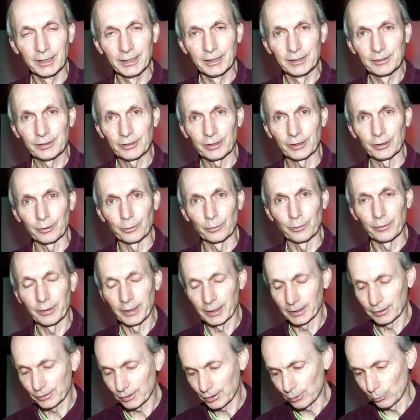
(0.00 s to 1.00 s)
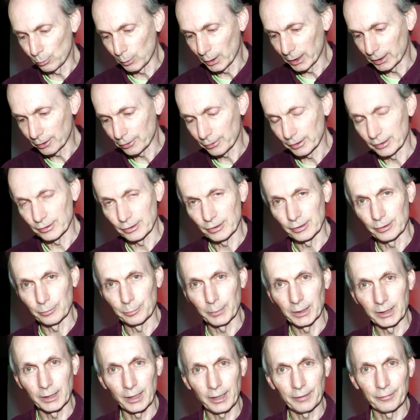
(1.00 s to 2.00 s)
So that's the one criticism
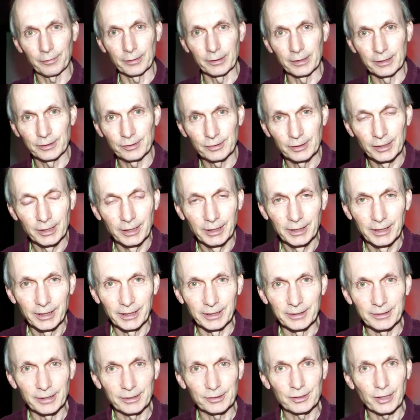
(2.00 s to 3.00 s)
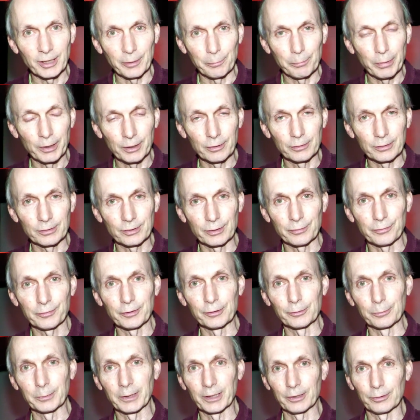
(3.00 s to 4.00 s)
I have of this. It does get better as the
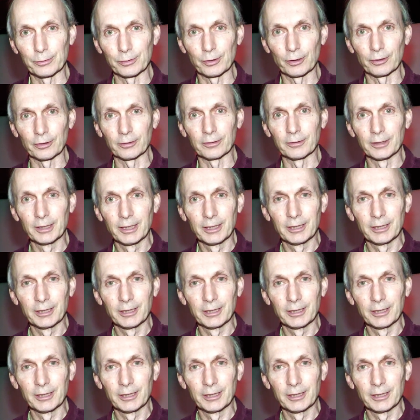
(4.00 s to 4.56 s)
film goes on,